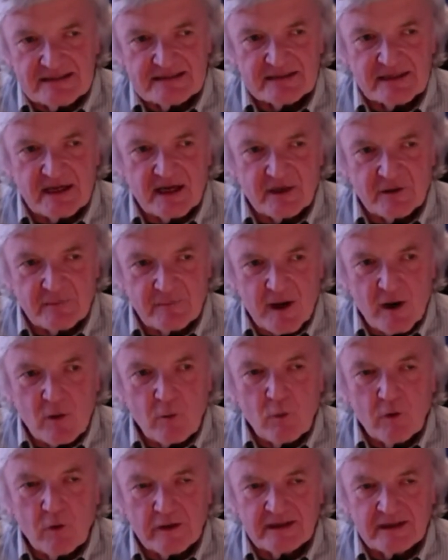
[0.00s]
side about
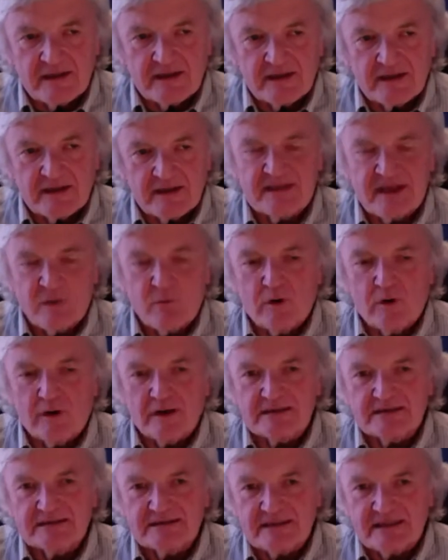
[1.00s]
what it is they want
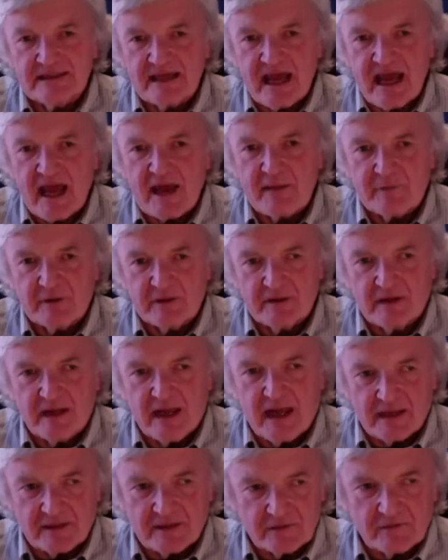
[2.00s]
to see happen
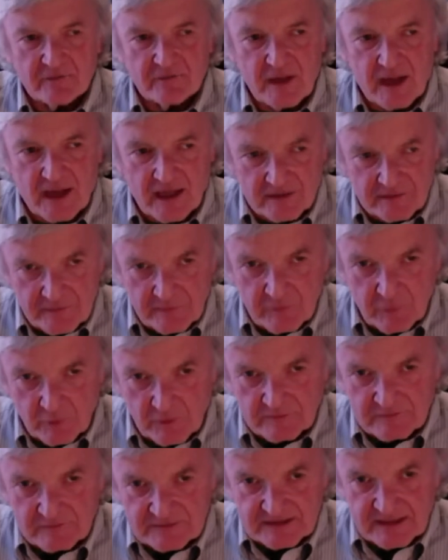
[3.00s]
at the
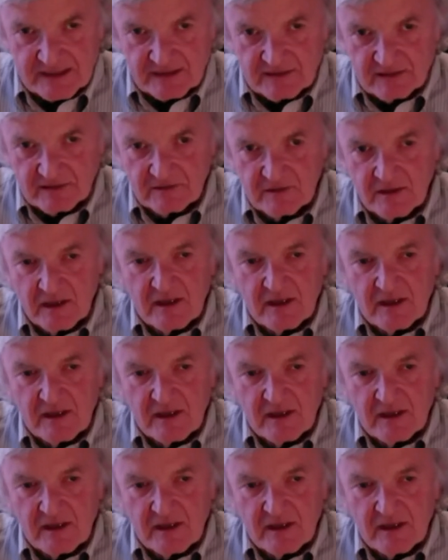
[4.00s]
point of sale.